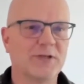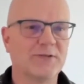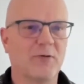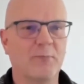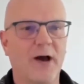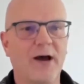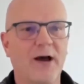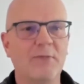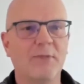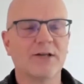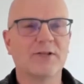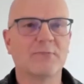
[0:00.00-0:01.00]
So behind
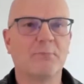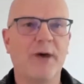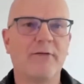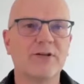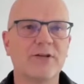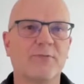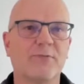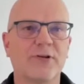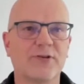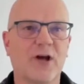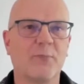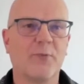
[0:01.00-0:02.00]
me is Paris, for
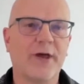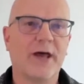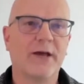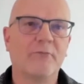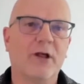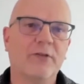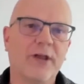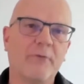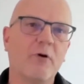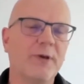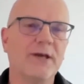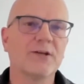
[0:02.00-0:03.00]
example. There will
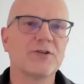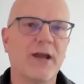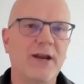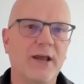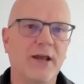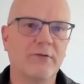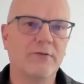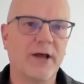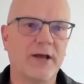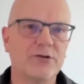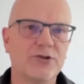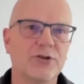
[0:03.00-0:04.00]
be a training in
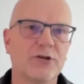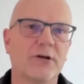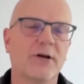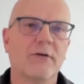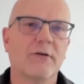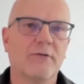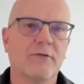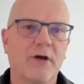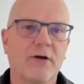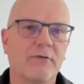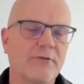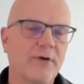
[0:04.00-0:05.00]
French
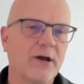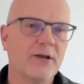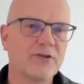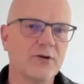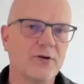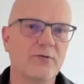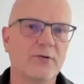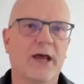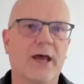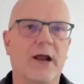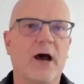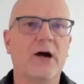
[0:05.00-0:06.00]
very soon,
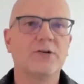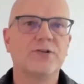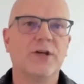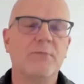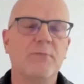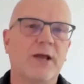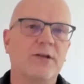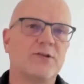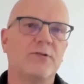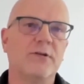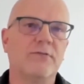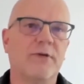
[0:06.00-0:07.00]
and our team needs to
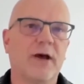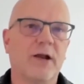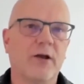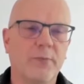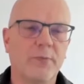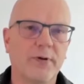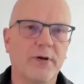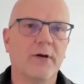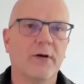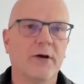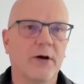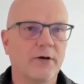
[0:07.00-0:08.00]
develop
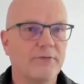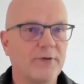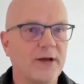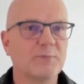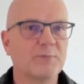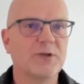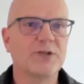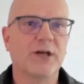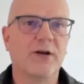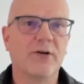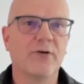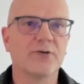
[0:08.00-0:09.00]
French
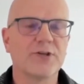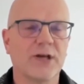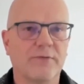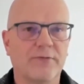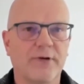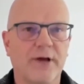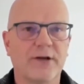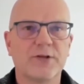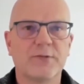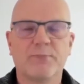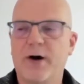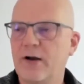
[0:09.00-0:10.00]
materials and a French
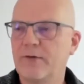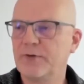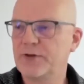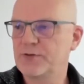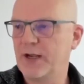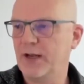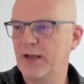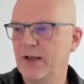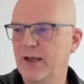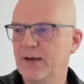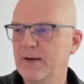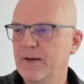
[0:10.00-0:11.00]
part of the training.
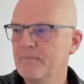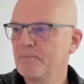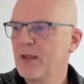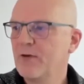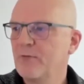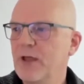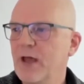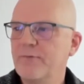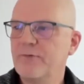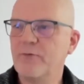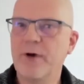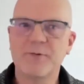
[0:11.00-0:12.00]
And we have
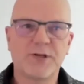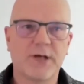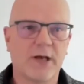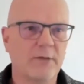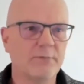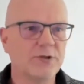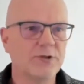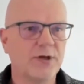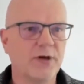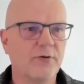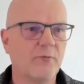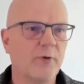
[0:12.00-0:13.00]
a website. Let me show
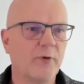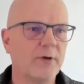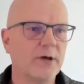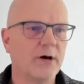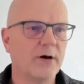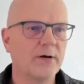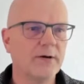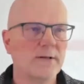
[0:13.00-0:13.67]
you where we are.